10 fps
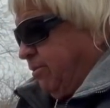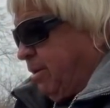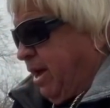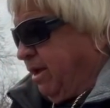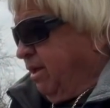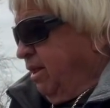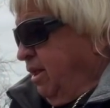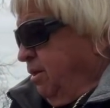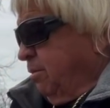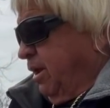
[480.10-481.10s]
a bag,
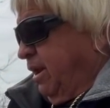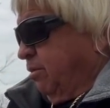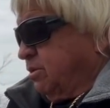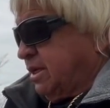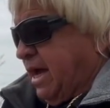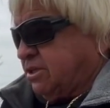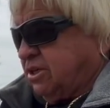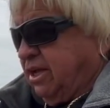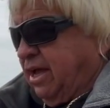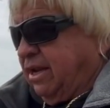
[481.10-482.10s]
but it was
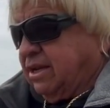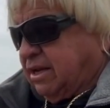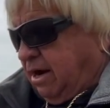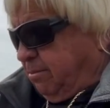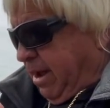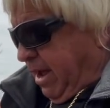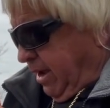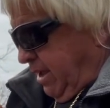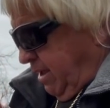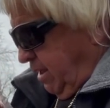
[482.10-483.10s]
actually an entire bag.